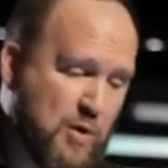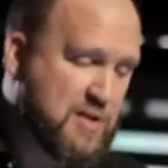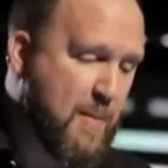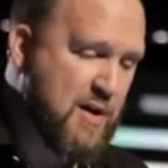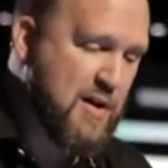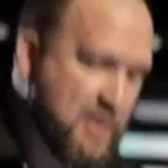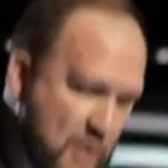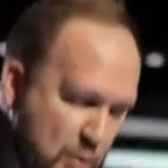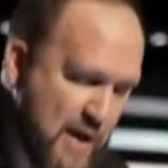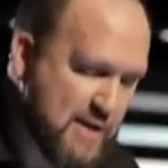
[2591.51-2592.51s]
to talk about in the next
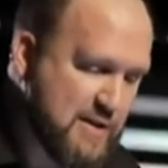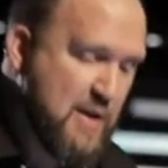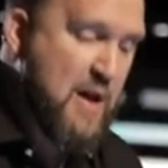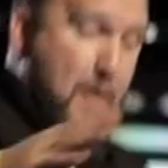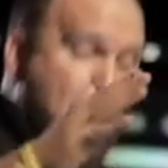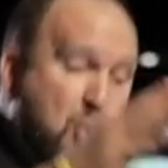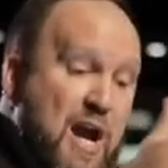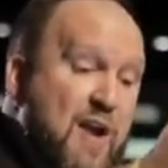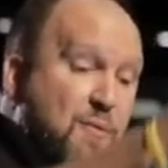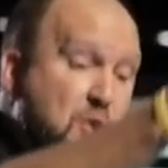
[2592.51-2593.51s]
few weeks.
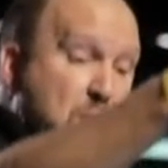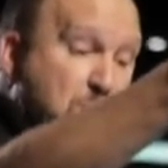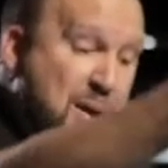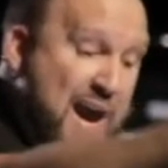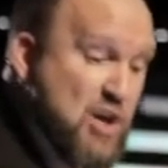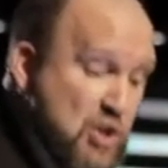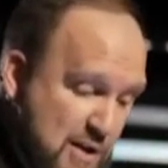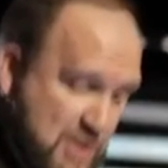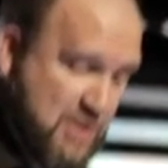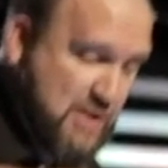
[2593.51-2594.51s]
Pray for your
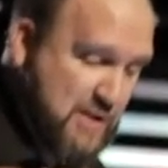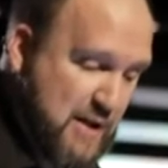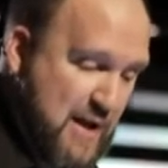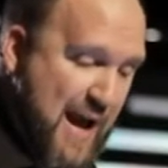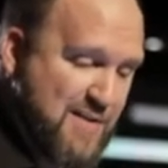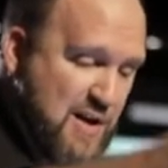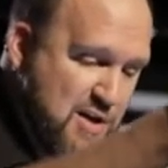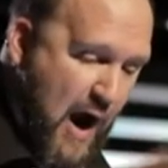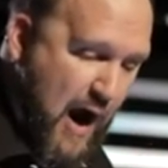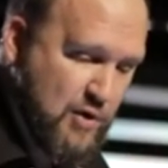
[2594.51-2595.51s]
patients as a
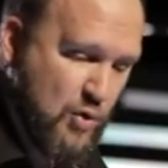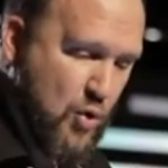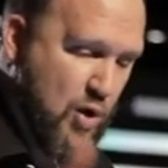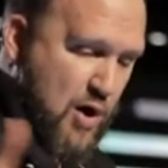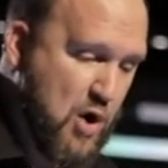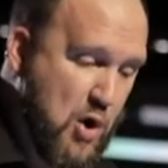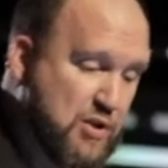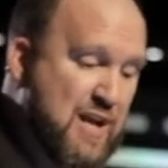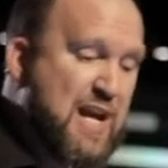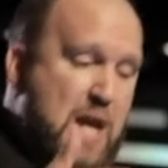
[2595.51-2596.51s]
doctor or a
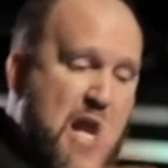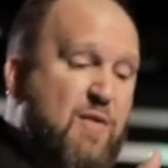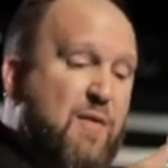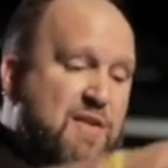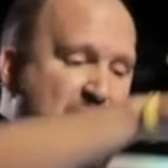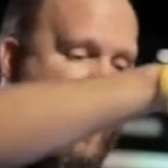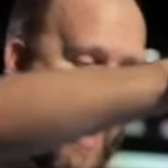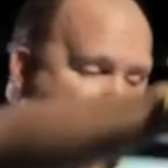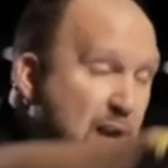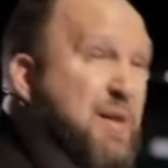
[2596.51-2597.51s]
nurse, even if it's not
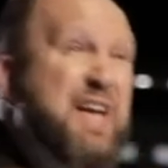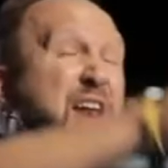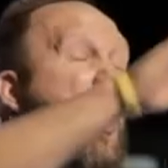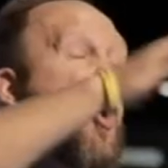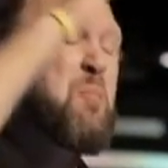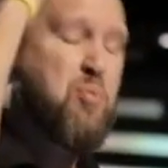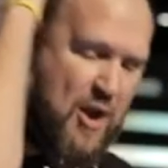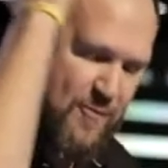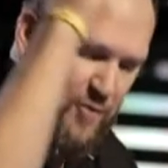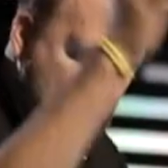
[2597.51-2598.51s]
audibly at home.
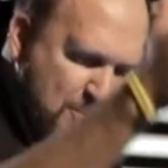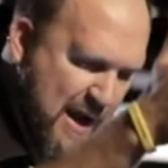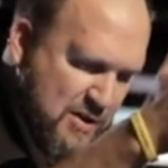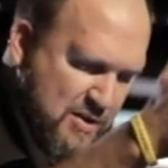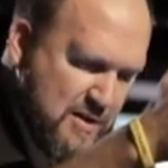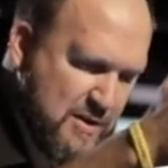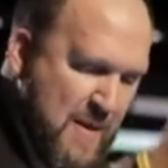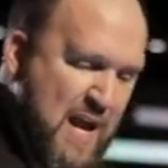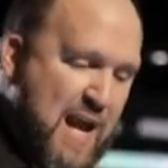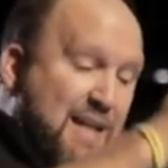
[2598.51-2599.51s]
Pray for your patients.
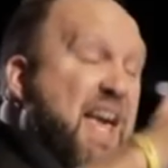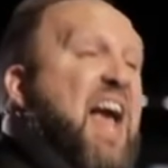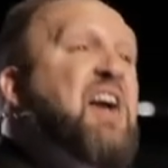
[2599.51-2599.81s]
Carry